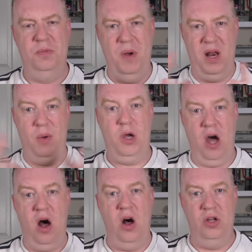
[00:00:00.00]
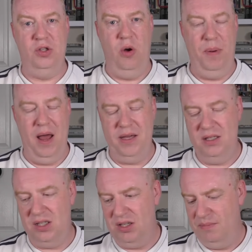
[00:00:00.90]
but they were cars, not
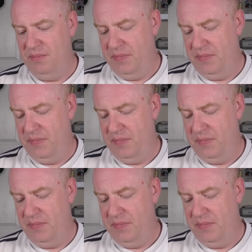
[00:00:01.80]
planes.